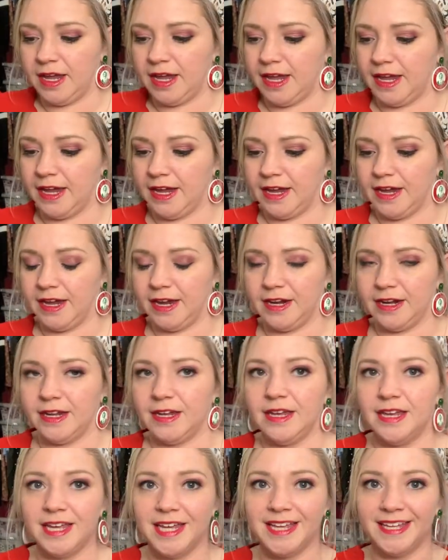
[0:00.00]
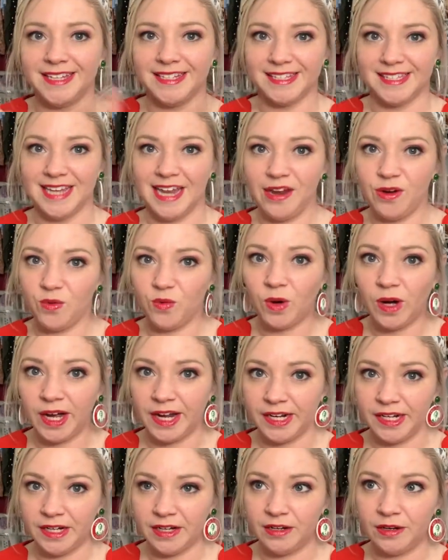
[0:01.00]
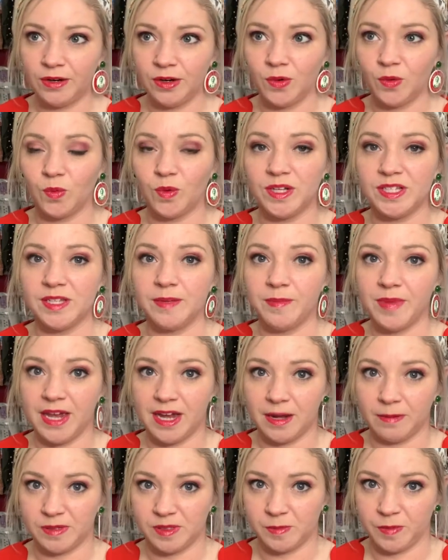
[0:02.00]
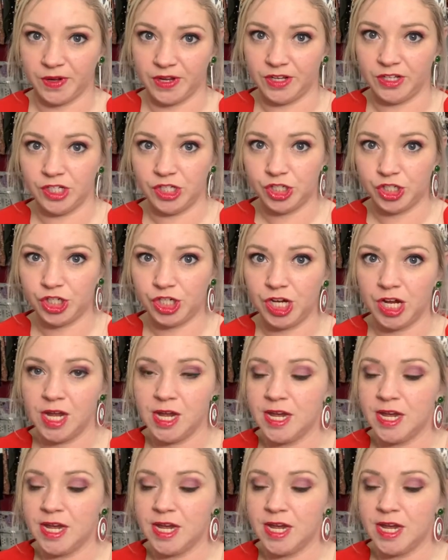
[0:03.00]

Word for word: and day one was a makeup sponge.